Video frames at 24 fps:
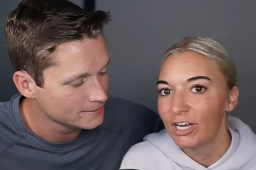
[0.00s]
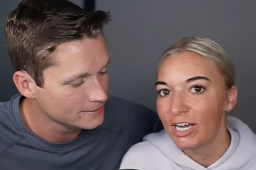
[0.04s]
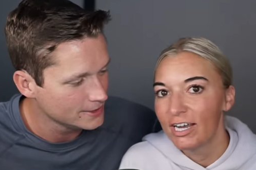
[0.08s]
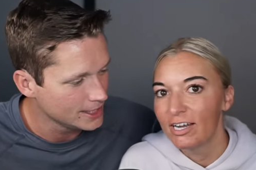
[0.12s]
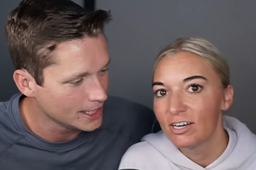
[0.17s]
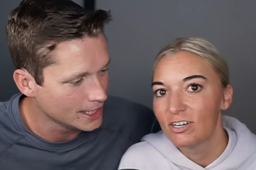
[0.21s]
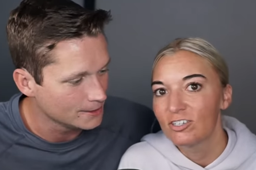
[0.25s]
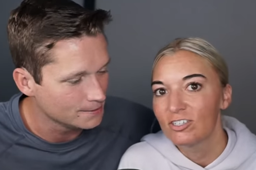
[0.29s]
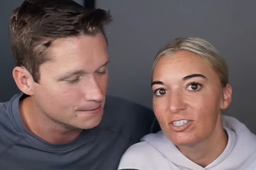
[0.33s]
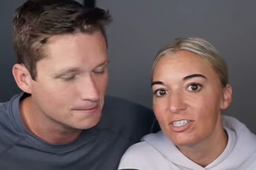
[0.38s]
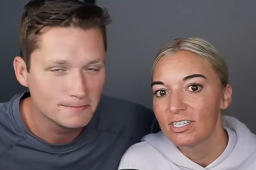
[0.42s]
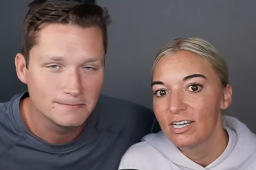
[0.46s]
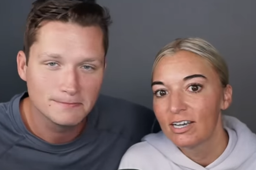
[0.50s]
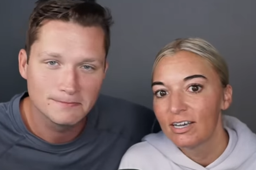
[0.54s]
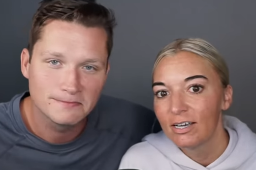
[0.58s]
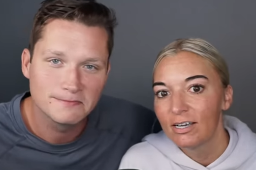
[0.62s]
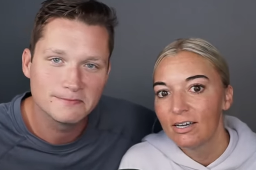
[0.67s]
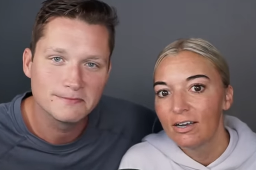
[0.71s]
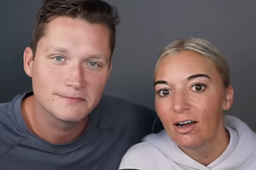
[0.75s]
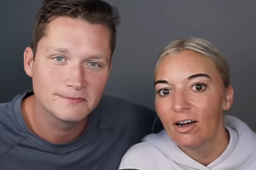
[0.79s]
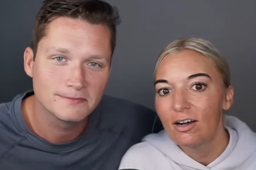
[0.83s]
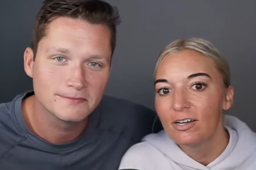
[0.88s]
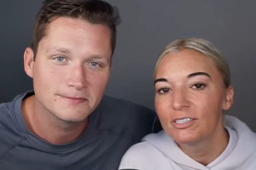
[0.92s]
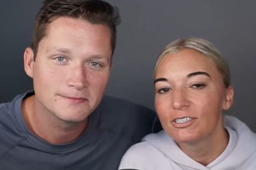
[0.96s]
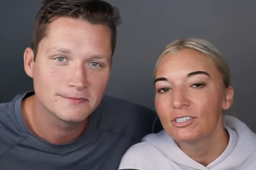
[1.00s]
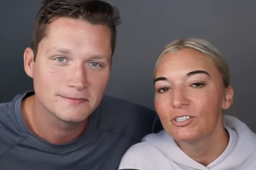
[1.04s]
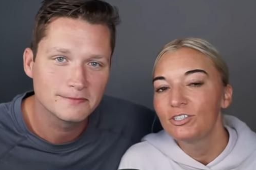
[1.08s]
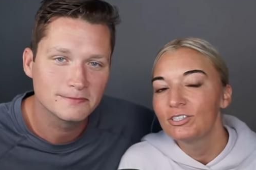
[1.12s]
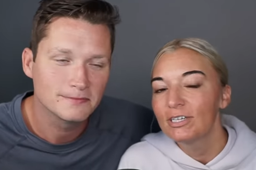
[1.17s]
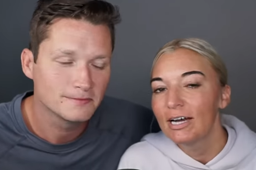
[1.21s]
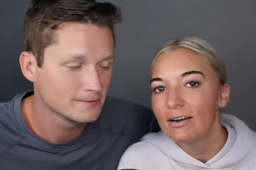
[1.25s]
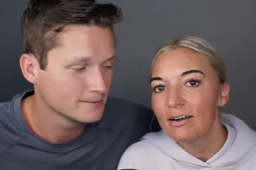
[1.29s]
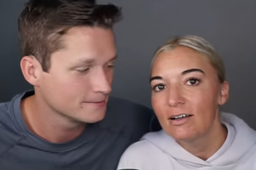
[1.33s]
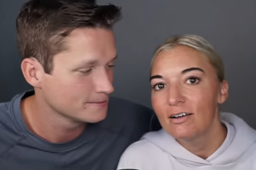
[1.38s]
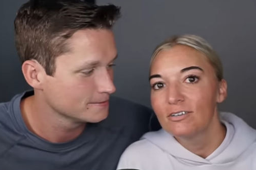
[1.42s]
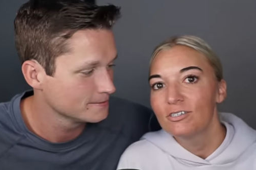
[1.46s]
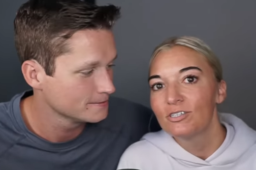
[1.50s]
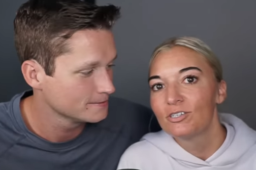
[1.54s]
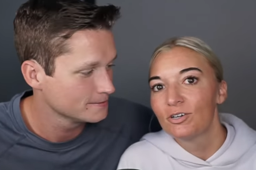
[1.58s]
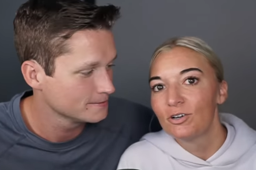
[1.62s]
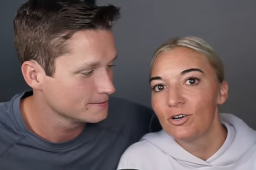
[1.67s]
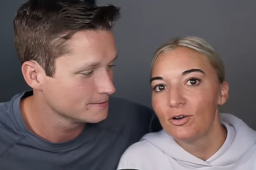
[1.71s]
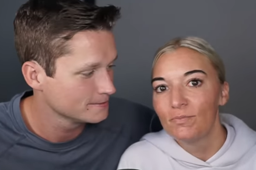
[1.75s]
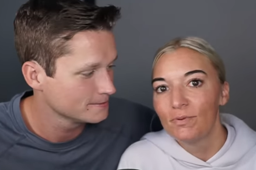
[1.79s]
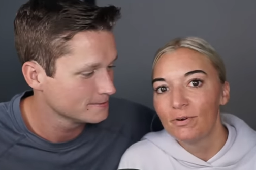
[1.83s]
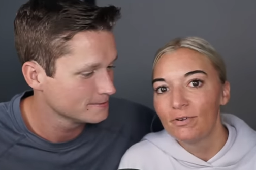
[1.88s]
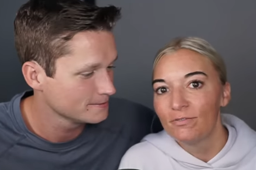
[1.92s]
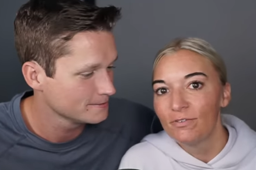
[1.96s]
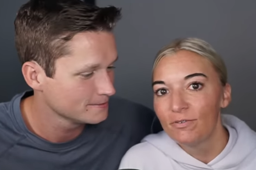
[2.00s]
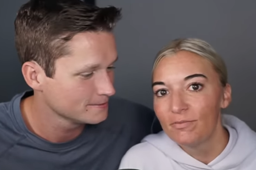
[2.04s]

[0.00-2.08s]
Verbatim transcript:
Speaker 1: handles. Yeah. Also, shout out to Cooper for